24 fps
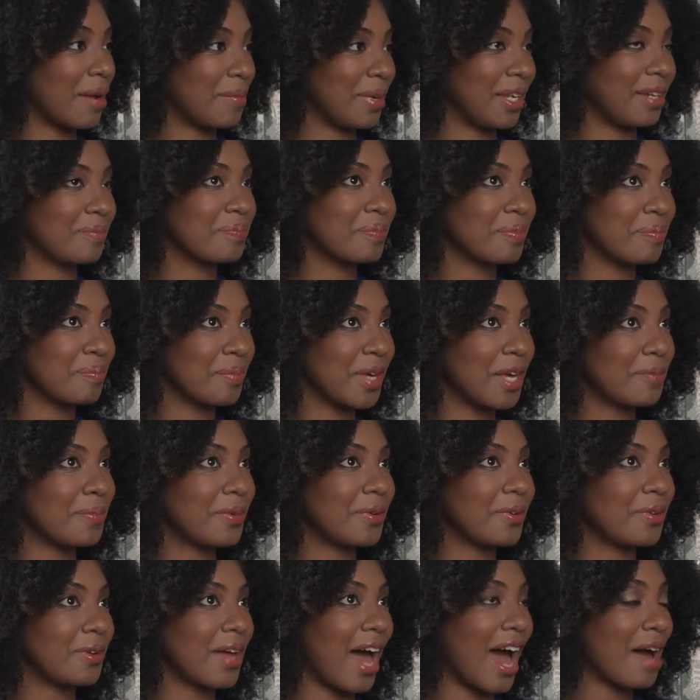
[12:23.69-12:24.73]
I mean,
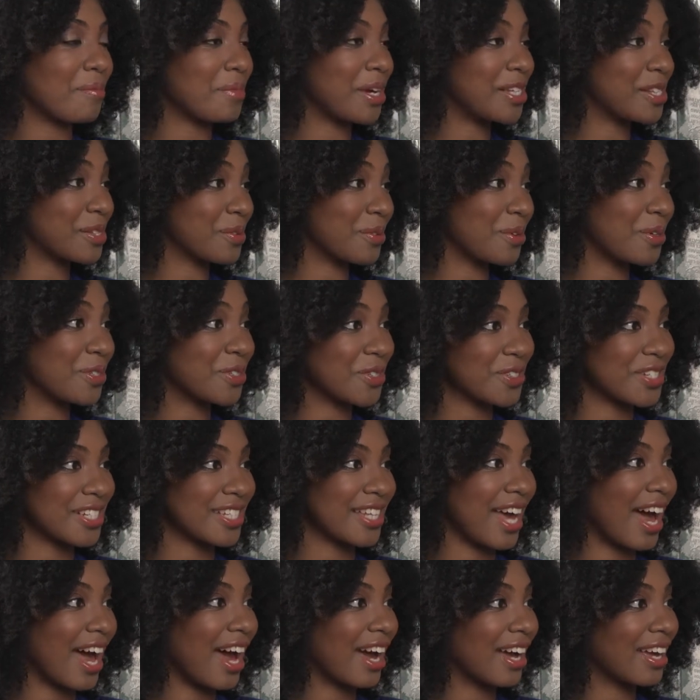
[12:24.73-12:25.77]
people at my school,
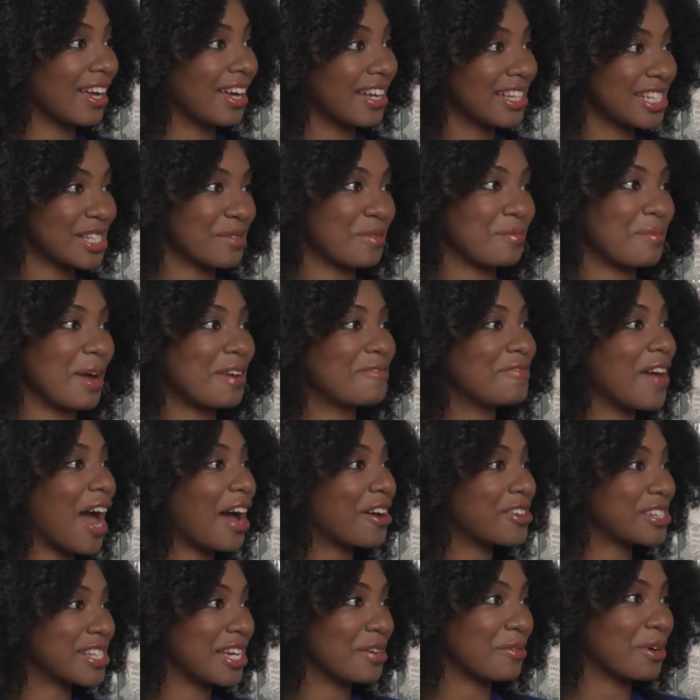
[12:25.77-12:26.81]
Georgia Tech, some of my
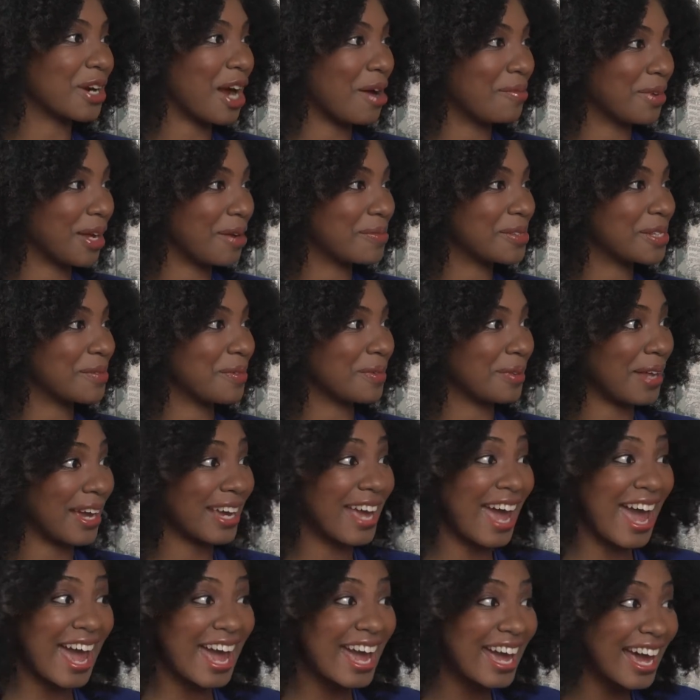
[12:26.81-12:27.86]
faculty were coming up to me
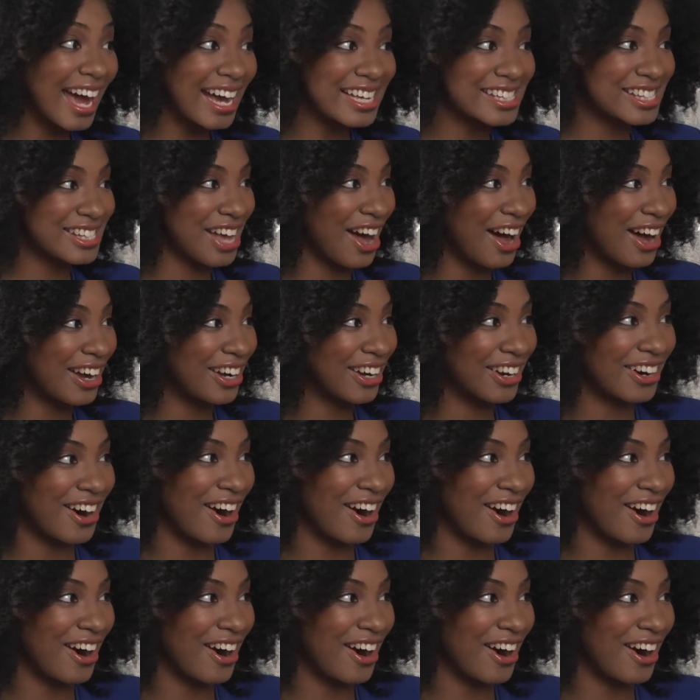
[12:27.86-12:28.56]
like, hey, I saw your